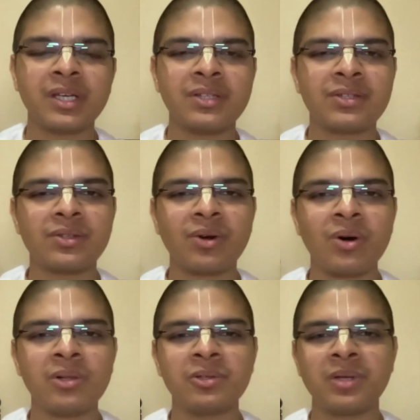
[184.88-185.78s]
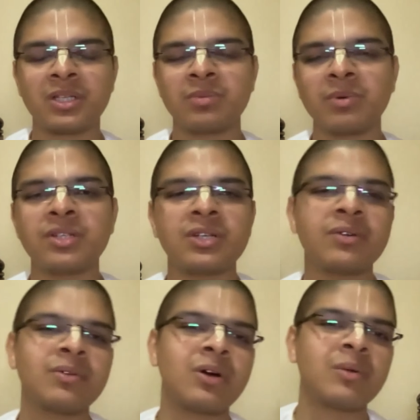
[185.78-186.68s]
is also expansion
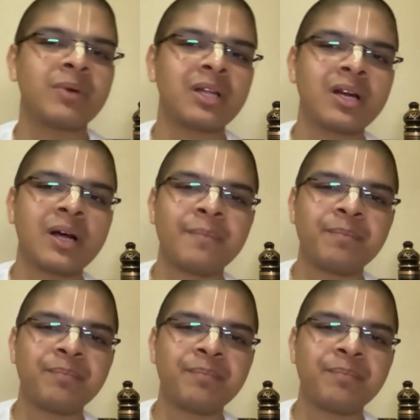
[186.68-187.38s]
of Lord Balaram.